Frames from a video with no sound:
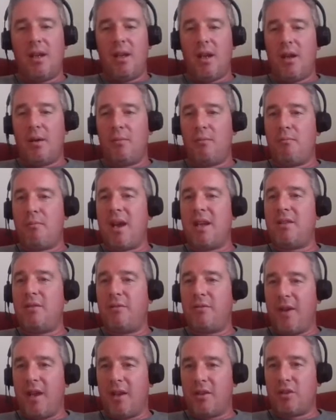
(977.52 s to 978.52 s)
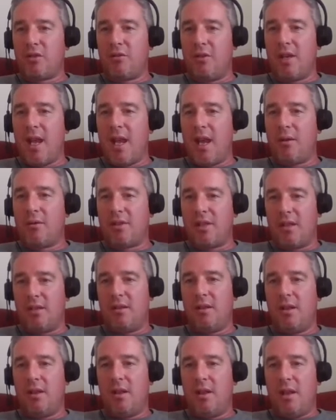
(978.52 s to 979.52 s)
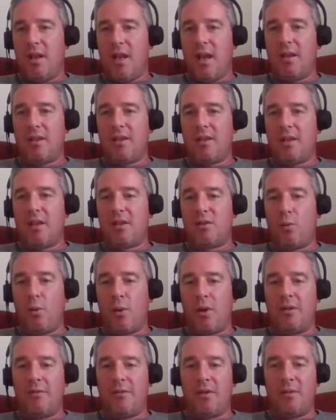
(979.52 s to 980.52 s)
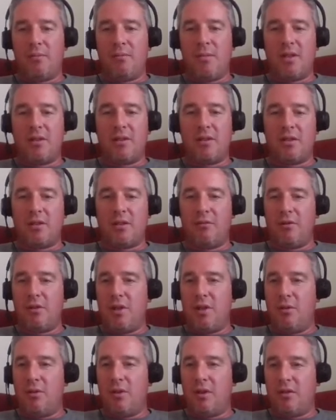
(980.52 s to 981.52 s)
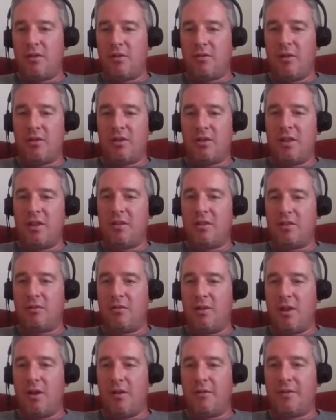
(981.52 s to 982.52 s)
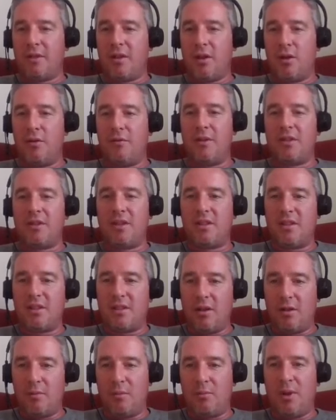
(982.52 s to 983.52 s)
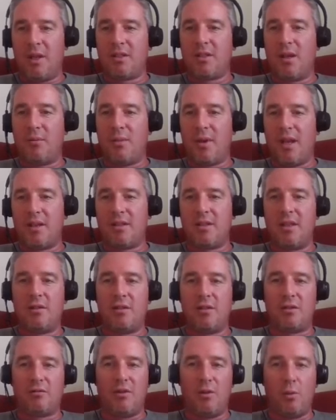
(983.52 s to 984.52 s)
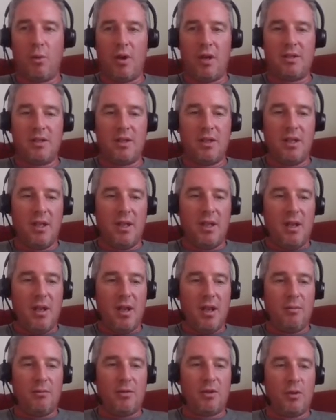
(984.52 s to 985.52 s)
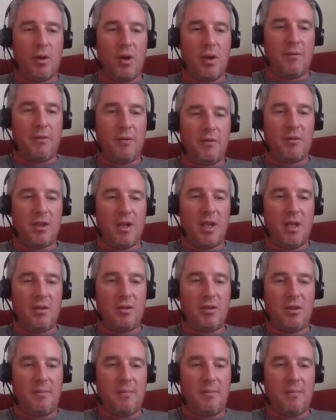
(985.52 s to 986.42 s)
manufacturing housing as one of the measures to renew the construction industry after COVID. So this is starting to be picked up as an industry-wide driver of change.